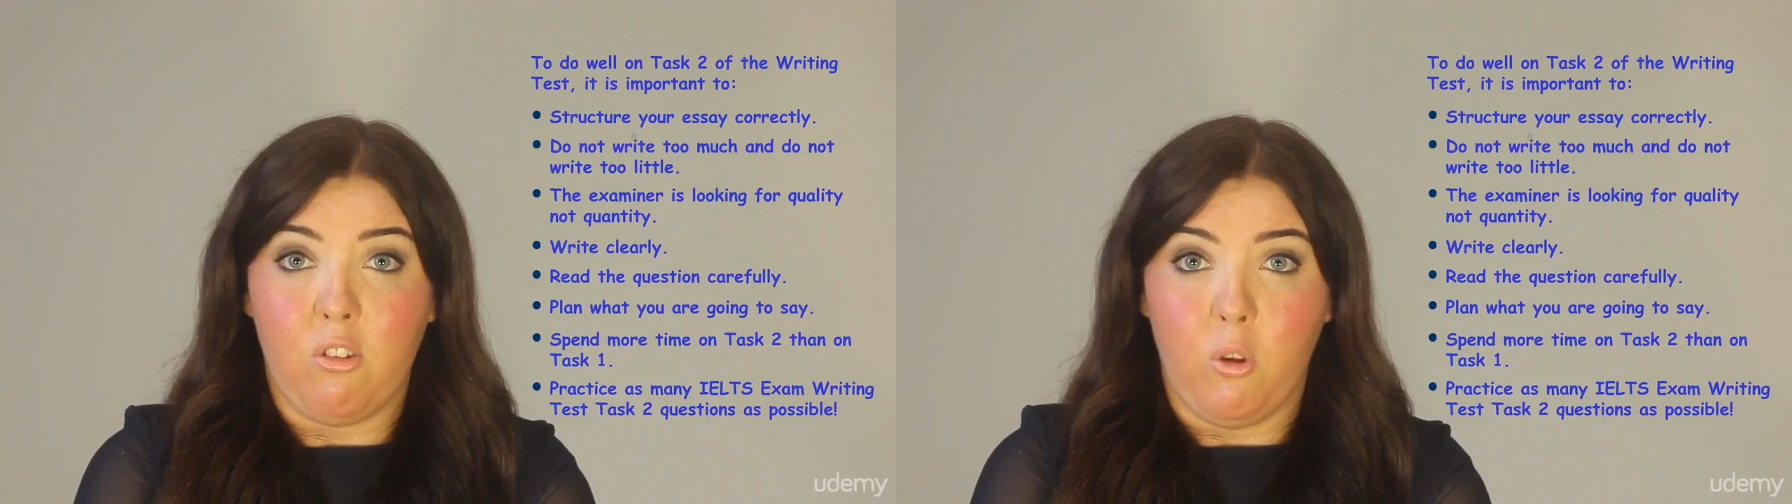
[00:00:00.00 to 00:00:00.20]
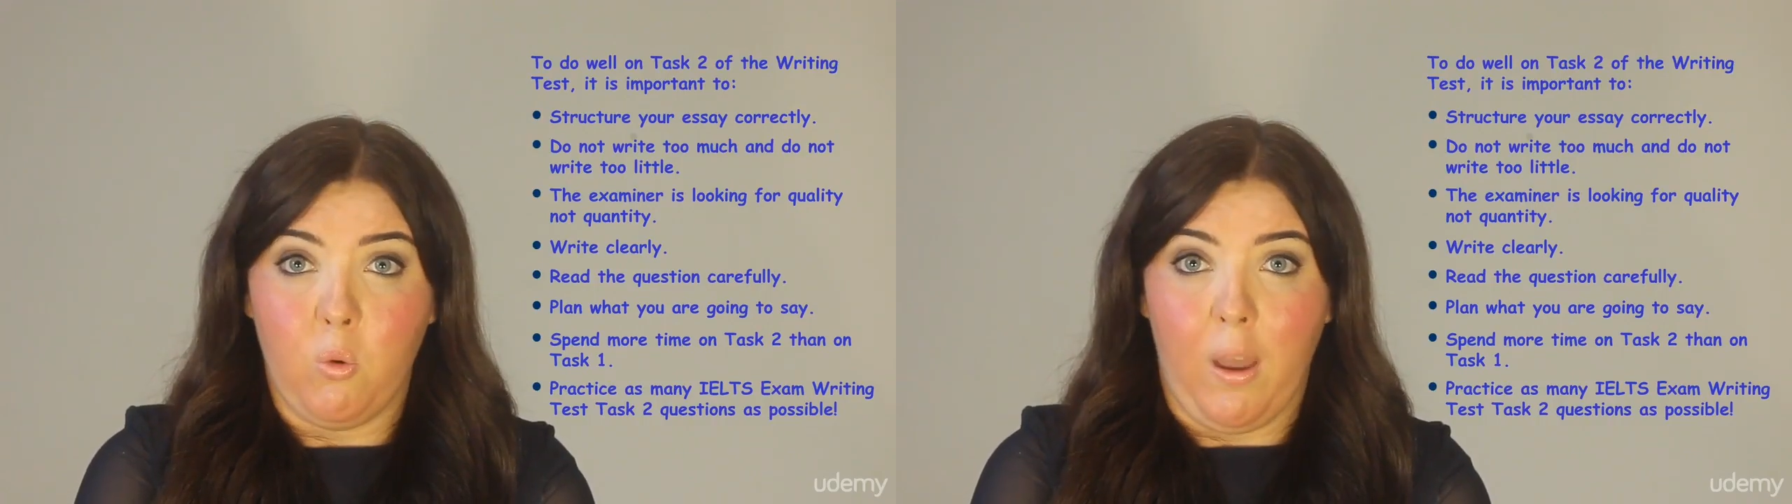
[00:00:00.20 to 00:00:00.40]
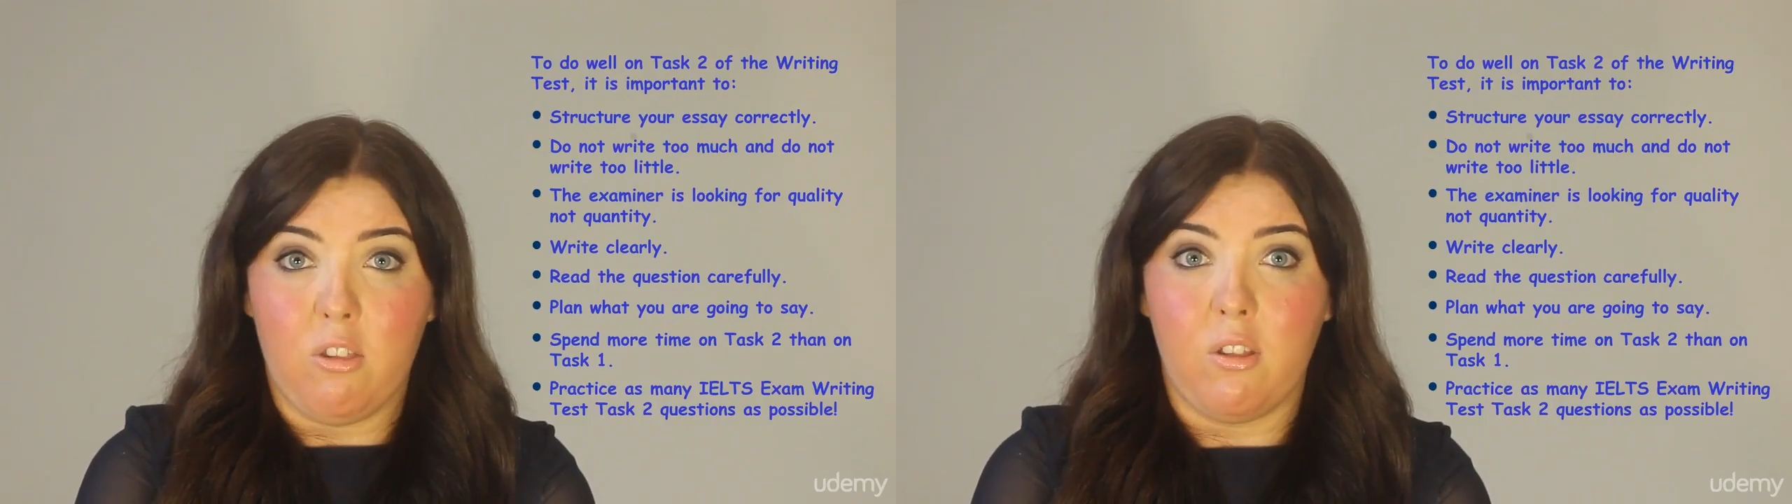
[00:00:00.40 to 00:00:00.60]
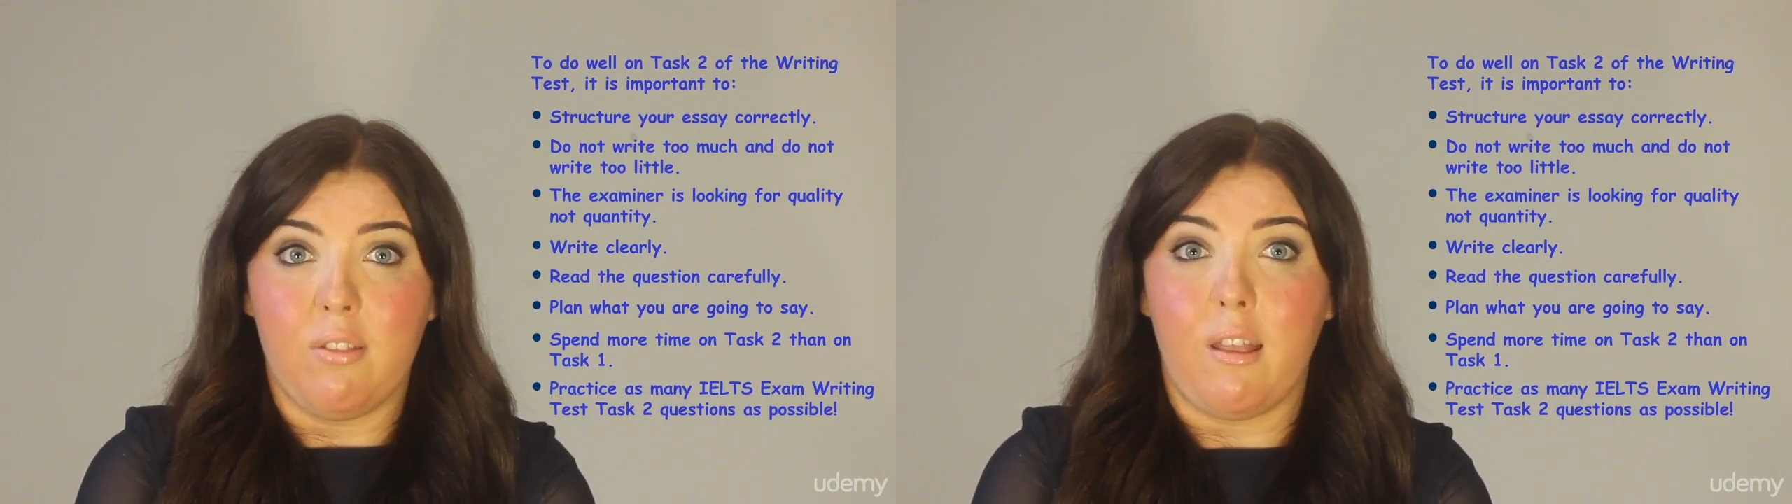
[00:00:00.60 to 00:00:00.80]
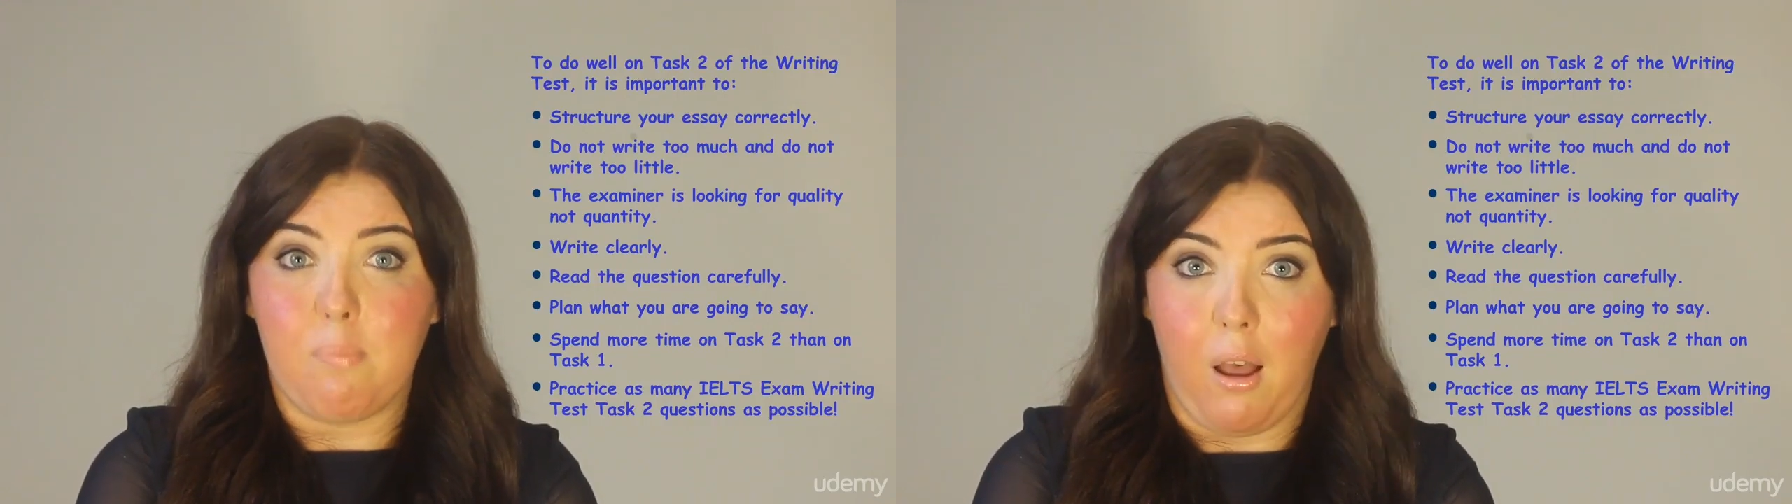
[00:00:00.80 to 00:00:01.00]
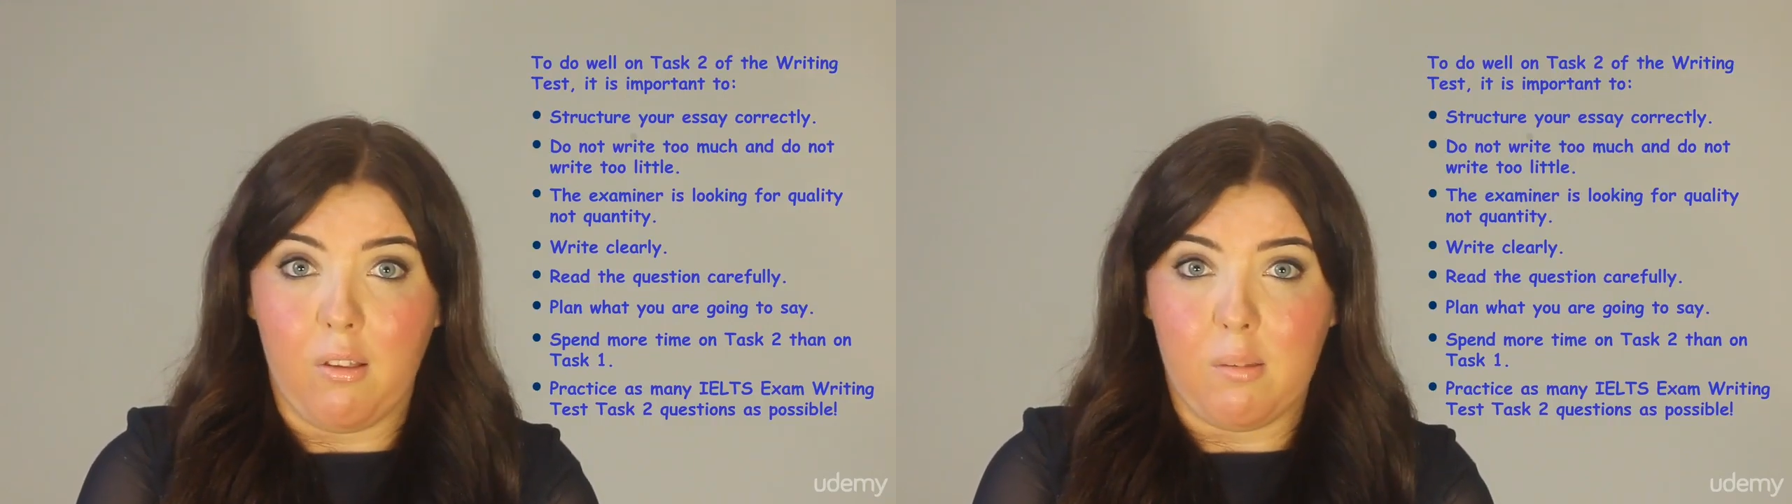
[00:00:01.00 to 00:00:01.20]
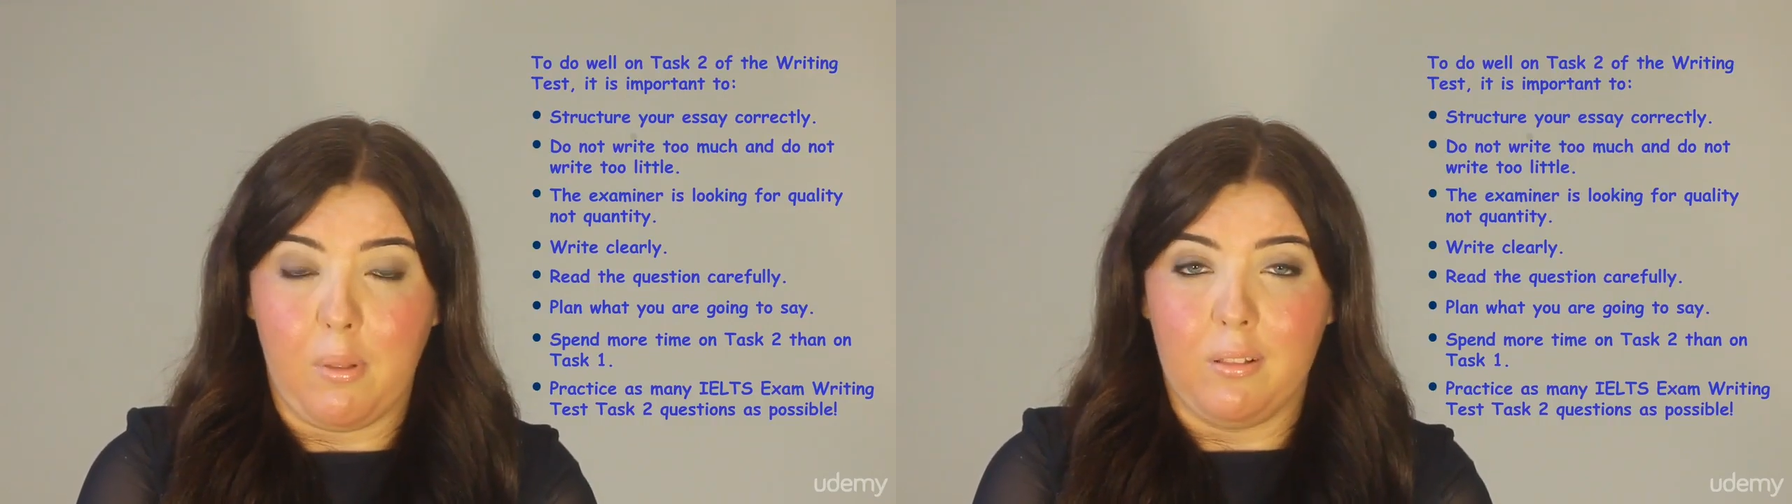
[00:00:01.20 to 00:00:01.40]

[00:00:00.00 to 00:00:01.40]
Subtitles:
task 2 questions as